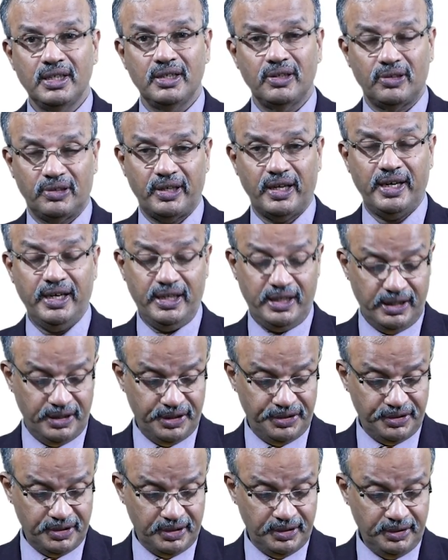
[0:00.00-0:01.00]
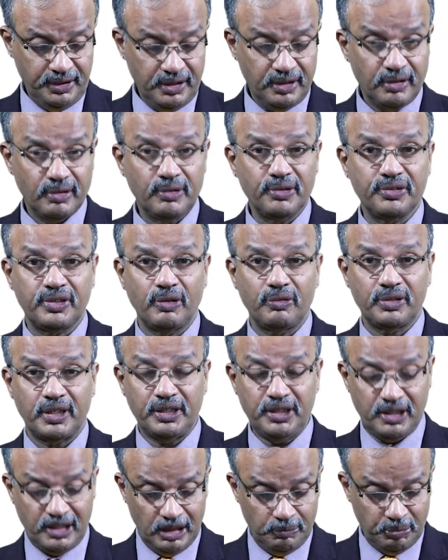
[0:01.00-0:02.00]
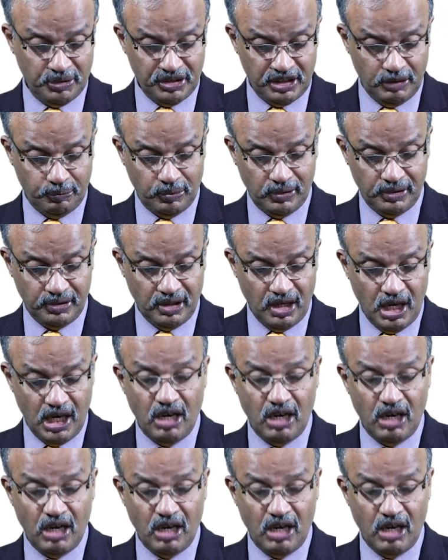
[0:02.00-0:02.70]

or current edition, gives surgical principles.